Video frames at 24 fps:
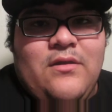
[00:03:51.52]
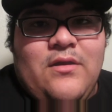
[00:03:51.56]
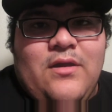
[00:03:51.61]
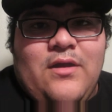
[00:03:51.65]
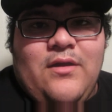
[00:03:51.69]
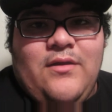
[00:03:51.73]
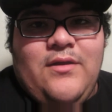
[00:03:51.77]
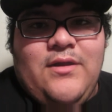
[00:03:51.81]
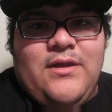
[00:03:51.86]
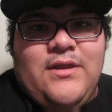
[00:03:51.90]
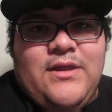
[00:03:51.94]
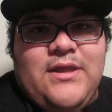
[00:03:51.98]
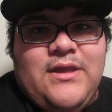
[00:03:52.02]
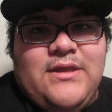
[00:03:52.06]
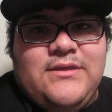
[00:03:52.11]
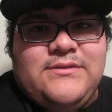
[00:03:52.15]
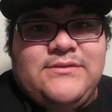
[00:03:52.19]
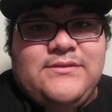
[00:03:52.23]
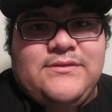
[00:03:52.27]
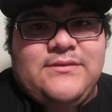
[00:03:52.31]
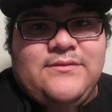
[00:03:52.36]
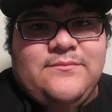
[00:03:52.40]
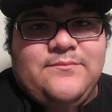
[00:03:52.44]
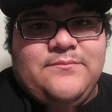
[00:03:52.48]
Alright
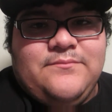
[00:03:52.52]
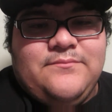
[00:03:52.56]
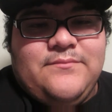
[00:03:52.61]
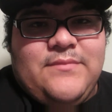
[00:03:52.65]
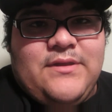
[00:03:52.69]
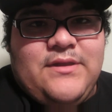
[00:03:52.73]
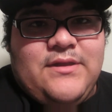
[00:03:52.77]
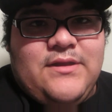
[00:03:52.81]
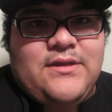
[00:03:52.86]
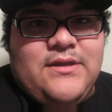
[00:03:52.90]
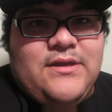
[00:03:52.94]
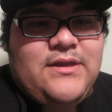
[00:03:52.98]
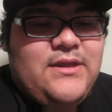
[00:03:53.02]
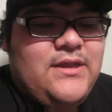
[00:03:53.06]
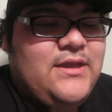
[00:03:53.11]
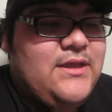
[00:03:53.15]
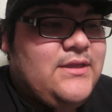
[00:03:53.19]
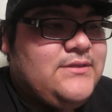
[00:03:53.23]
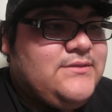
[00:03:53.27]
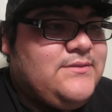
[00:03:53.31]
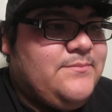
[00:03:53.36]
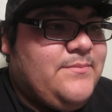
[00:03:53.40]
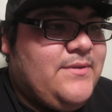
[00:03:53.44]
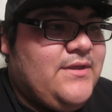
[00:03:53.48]
guys, I'm gonna
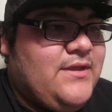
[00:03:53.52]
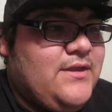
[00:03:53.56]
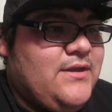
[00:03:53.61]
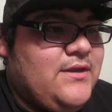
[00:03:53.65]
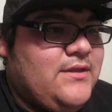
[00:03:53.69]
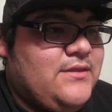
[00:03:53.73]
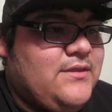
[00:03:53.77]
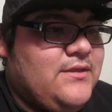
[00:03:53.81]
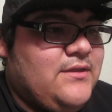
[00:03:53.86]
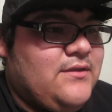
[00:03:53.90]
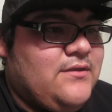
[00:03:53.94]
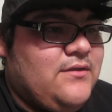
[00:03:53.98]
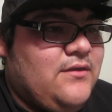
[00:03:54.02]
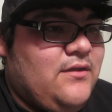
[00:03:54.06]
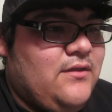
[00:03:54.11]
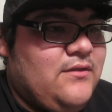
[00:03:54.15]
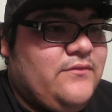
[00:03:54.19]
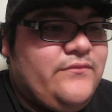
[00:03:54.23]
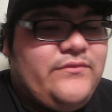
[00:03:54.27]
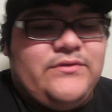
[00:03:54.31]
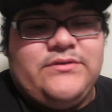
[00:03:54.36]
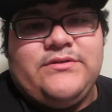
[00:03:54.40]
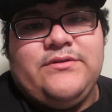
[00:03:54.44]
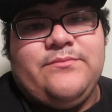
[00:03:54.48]
head to bed. I think all
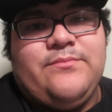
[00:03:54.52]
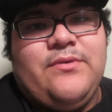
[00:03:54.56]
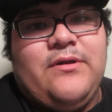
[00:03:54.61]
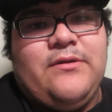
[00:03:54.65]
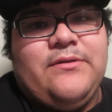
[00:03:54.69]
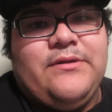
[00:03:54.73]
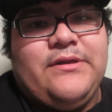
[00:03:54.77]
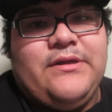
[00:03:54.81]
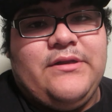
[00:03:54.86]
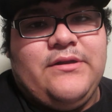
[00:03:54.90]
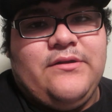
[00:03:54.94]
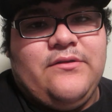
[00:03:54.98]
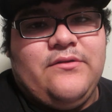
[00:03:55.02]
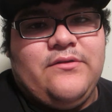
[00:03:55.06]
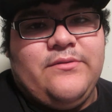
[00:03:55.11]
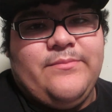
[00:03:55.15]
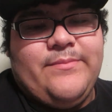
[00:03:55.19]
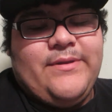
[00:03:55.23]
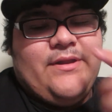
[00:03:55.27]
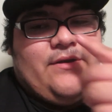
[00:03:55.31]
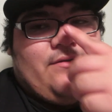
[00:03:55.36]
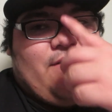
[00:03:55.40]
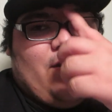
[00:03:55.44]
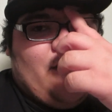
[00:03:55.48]
of us are probably gonna go to
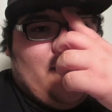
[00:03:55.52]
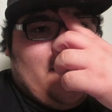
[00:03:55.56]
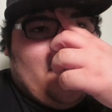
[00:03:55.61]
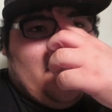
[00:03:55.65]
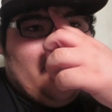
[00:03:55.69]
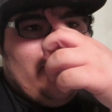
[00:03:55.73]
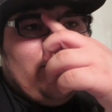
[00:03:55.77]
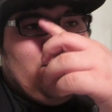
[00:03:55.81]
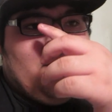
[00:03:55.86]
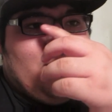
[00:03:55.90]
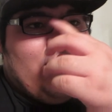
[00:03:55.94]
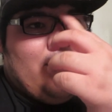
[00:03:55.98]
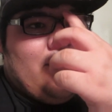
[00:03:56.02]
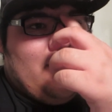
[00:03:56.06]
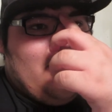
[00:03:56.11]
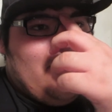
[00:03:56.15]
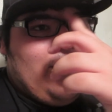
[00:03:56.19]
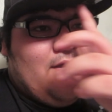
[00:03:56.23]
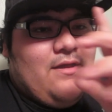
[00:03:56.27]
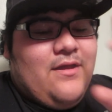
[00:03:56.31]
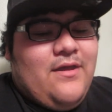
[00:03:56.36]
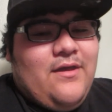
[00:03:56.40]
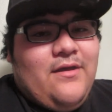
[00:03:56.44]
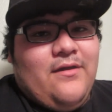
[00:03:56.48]
bed right now.
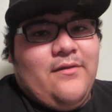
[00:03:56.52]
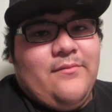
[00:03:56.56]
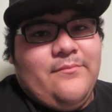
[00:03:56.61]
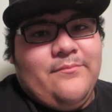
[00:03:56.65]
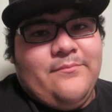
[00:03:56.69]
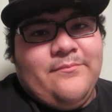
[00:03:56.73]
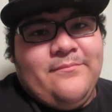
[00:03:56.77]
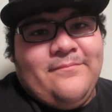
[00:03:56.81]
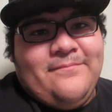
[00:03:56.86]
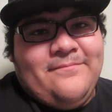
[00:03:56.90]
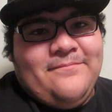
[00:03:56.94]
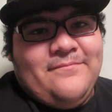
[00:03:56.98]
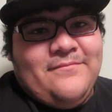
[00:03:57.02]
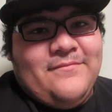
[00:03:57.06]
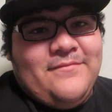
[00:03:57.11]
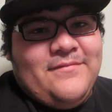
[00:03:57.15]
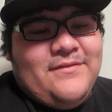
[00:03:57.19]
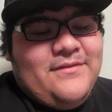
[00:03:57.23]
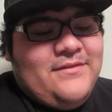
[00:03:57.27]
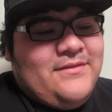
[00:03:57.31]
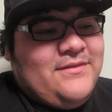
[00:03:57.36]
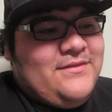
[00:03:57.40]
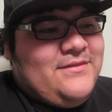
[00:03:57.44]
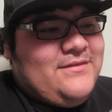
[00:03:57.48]
Um,
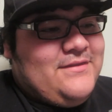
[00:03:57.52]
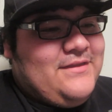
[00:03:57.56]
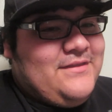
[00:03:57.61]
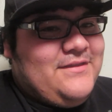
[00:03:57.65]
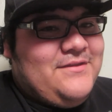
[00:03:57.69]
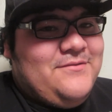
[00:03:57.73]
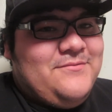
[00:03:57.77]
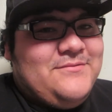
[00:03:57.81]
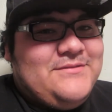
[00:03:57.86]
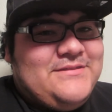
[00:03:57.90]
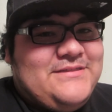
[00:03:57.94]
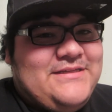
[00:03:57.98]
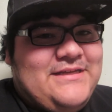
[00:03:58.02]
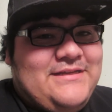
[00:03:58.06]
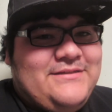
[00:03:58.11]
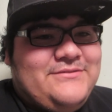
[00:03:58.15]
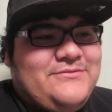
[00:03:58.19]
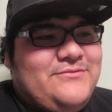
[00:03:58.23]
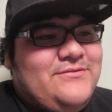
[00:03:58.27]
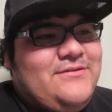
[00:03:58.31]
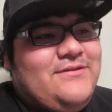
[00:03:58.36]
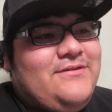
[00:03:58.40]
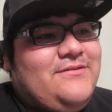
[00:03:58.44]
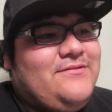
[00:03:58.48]
I think it was
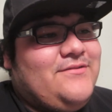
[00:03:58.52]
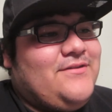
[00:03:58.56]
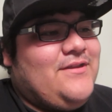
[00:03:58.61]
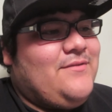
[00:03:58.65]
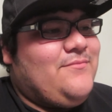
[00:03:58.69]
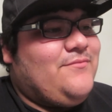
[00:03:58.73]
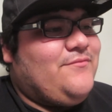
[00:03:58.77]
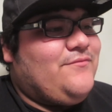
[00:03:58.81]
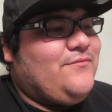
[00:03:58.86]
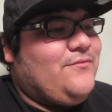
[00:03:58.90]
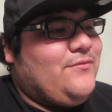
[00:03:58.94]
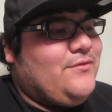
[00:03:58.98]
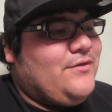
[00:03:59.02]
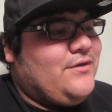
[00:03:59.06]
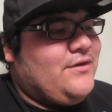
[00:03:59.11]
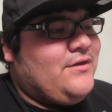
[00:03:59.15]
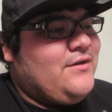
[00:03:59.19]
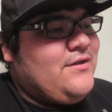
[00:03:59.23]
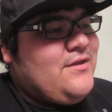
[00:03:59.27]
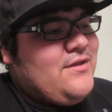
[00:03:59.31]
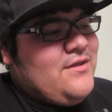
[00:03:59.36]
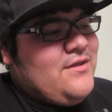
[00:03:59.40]
yesterday or the day before.